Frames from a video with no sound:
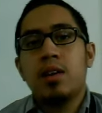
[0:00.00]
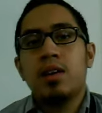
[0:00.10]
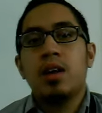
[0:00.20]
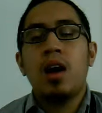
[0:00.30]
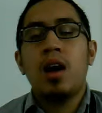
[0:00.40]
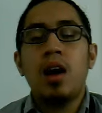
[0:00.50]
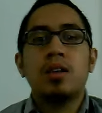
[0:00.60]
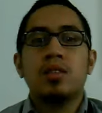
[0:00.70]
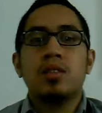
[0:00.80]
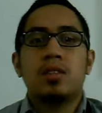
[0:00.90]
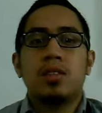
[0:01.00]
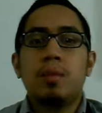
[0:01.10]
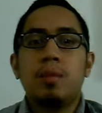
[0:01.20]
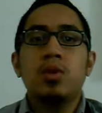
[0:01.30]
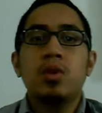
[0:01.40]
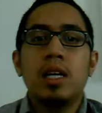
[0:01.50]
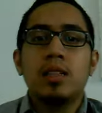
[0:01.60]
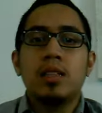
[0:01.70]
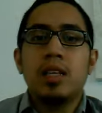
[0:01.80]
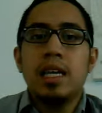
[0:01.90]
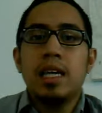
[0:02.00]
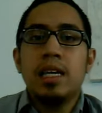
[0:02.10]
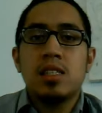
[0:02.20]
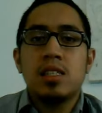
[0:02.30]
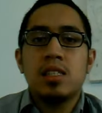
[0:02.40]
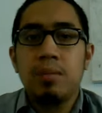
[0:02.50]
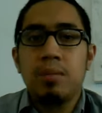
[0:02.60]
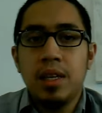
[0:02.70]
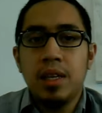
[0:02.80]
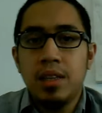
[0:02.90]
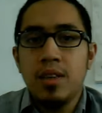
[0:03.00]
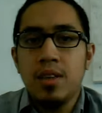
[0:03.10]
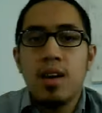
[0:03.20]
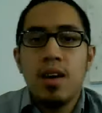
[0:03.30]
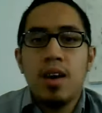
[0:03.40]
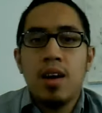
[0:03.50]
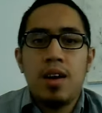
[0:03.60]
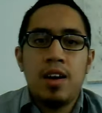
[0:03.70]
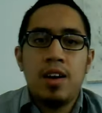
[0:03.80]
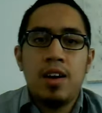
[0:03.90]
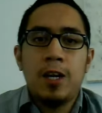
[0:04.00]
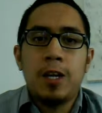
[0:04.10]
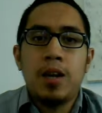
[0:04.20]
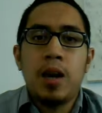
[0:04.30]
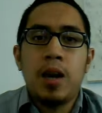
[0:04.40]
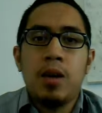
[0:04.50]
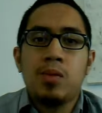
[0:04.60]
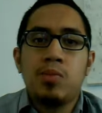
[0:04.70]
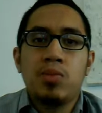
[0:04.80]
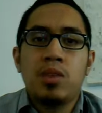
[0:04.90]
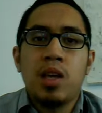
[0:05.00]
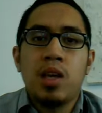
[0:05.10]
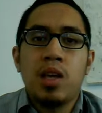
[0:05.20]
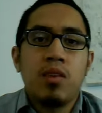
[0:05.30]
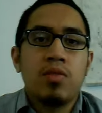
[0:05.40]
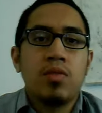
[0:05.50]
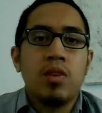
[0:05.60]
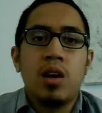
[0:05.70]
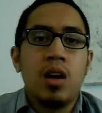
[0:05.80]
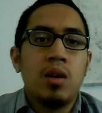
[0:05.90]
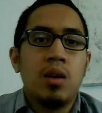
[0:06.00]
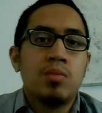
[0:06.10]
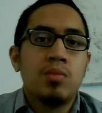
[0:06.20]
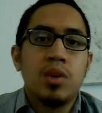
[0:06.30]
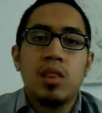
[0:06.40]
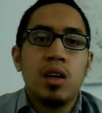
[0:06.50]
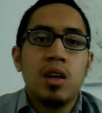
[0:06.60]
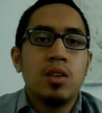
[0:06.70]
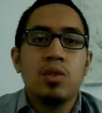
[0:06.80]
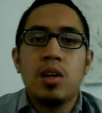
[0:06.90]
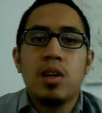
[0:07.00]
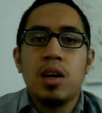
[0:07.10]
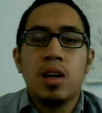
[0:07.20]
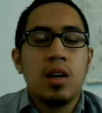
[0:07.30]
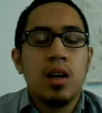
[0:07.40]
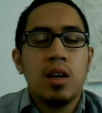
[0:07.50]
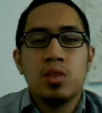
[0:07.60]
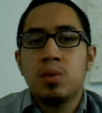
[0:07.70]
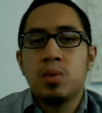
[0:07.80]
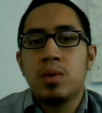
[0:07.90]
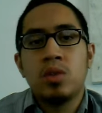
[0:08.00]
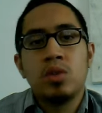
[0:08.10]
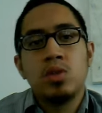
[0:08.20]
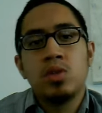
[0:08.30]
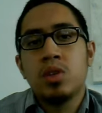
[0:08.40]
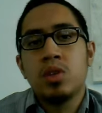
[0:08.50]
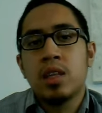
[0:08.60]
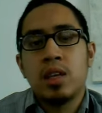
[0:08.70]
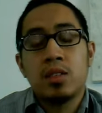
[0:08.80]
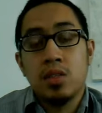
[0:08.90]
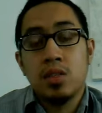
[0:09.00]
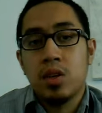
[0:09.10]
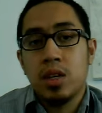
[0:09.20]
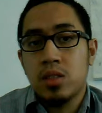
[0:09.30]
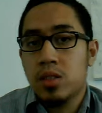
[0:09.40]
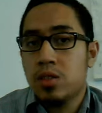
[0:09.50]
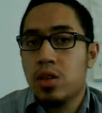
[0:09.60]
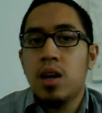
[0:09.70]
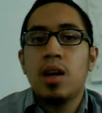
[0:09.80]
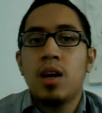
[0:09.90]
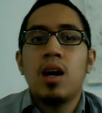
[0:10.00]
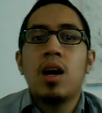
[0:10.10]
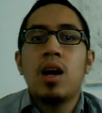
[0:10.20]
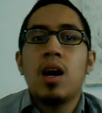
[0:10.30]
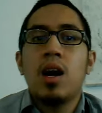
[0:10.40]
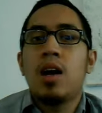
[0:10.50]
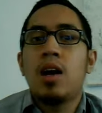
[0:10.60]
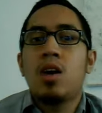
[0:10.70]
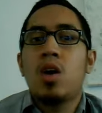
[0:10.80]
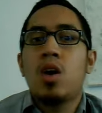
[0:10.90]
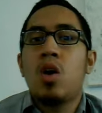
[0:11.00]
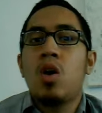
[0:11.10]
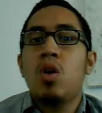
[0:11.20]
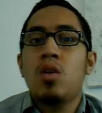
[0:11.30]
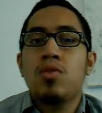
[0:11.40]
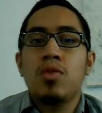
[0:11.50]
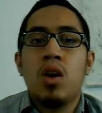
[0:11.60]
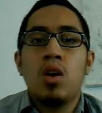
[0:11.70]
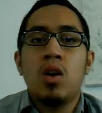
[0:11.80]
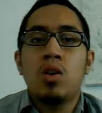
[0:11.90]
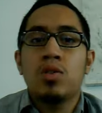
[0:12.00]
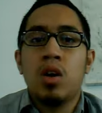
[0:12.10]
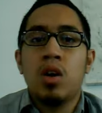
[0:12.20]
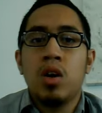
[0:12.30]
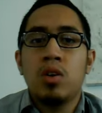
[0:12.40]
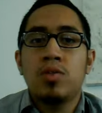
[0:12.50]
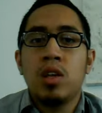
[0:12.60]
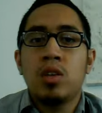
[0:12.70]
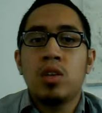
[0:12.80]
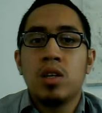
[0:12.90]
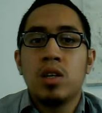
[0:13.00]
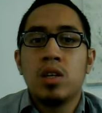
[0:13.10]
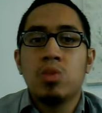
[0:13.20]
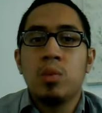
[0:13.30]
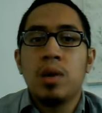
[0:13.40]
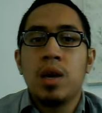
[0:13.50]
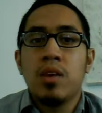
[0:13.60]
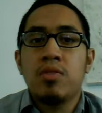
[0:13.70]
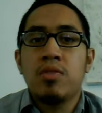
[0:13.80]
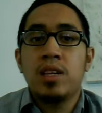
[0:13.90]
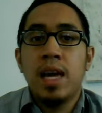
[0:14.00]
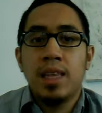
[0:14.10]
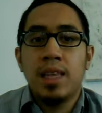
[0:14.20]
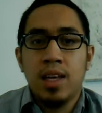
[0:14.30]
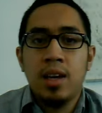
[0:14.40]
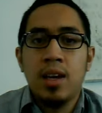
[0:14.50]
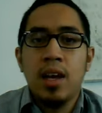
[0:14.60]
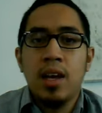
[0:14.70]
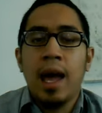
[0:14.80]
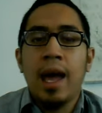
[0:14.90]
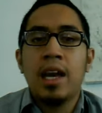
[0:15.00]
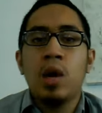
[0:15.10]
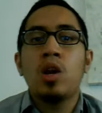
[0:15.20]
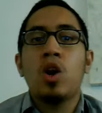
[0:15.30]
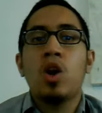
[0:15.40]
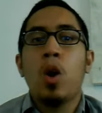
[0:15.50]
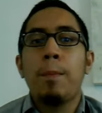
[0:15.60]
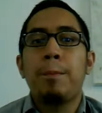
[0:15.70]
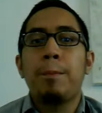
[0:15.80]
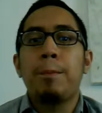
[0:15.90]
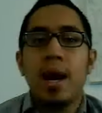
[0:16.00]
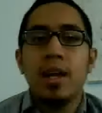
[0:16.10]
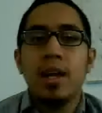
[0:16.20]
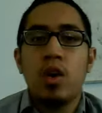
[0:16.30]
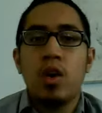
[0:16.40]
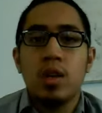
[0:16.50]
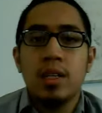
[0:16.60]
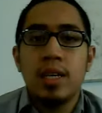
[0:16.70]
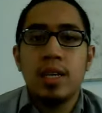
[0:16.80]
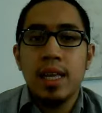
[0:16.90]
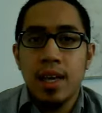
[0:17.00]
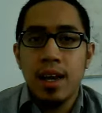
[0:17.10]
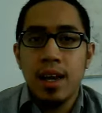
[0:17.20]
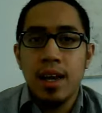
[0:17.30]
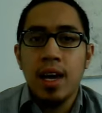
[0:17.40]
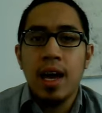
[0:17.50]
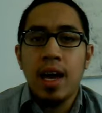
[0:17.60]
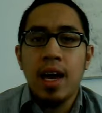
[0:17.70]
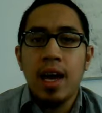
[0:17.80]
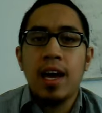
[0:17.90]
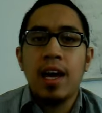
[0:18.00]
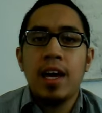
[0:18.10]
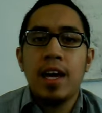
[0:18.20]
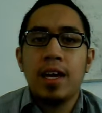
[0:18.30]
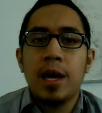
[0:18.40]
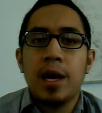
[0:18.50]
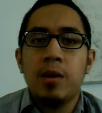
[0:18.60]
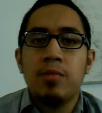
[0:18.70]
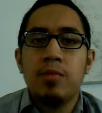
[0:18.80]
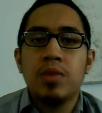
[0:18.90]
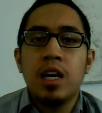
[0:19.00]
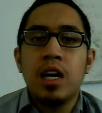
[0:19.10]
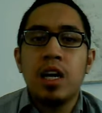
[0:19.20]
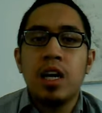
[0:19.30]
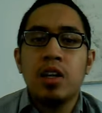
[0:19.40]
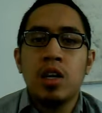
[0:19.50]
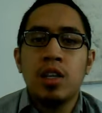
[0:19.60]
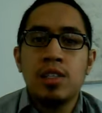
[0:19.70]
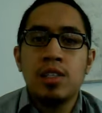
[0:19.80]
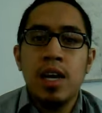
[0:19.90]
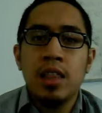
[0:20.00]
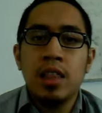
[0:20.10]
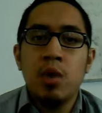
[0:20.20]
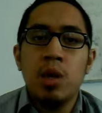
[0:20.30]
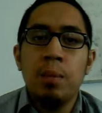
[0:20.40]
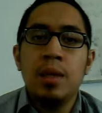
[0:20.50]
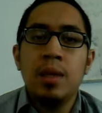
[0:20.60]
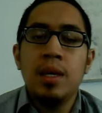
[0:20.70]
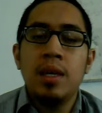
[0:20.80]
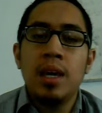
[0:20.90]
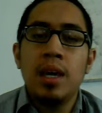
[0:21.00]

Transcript: are some units in this company, and they have retail unit, consumer goods unit, etc. And all of that units will be have the data, and they will compile all the data, and this data will be